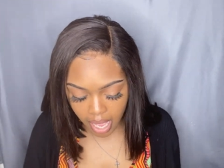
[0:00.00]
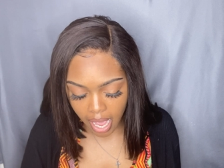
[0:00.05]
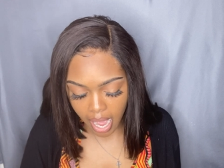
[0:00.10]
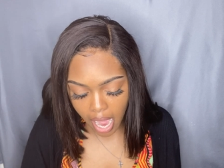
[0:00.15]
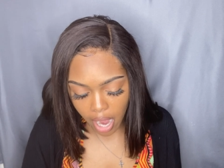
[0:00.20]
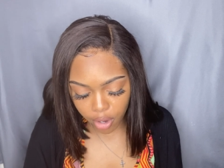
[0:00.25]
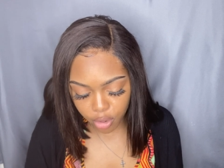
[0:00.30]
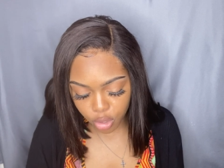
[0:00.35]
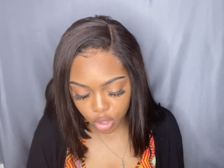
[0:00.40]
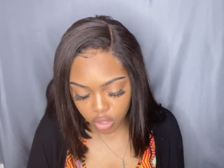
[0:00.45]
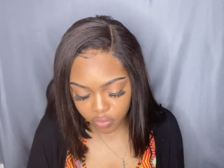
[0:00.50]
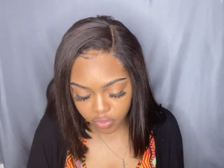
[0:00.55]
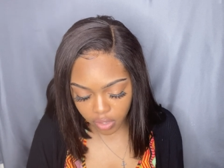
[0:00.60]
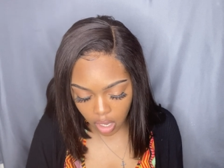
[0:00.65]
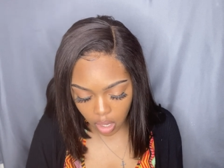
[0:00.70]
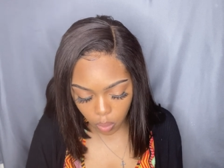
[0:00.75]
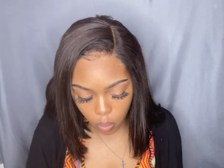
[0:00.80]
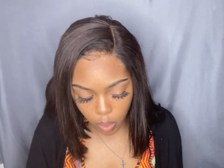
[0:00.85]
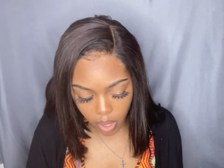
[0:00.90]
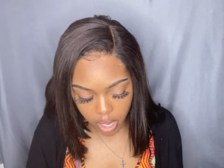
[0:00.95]
i don't know if
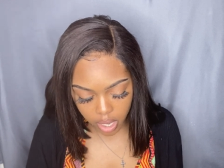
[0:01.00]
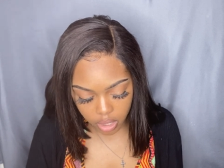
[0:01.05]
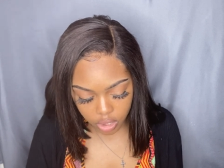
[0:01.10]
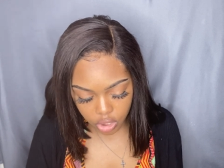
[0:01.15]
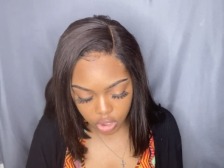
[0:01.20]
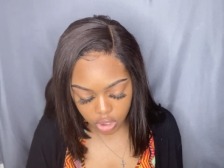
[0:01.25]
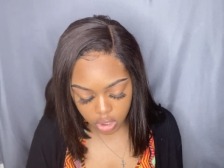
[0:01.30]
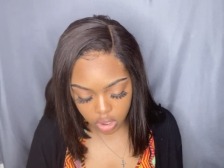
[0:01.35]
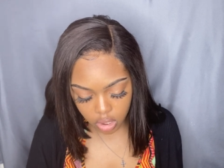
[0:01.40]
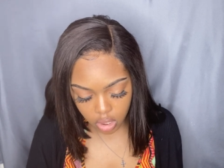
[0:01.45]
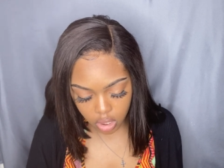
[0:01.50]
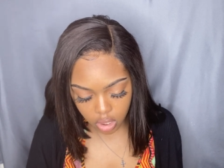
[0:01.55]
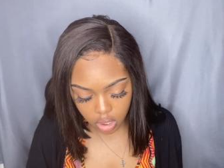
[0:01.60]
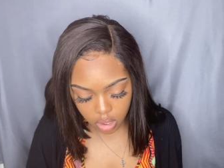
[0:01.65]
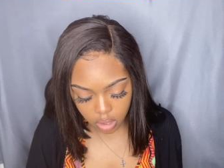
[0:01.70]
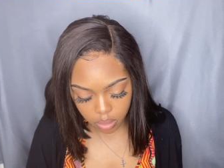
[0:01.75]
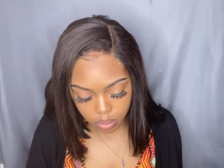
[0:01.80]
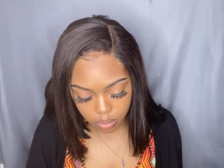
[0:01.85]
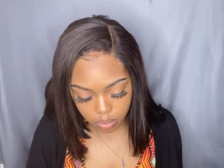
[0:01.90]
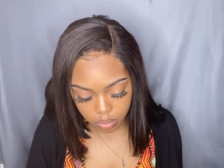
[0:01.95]
y'all watched
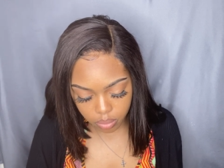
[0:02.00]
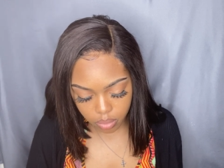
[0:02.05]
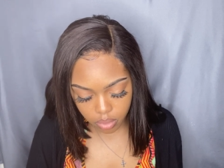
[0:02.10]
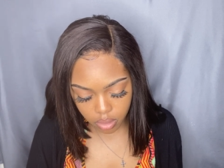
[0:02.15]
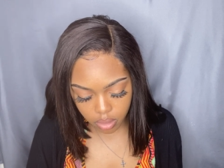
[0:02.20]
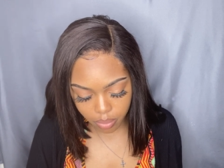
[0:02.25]
um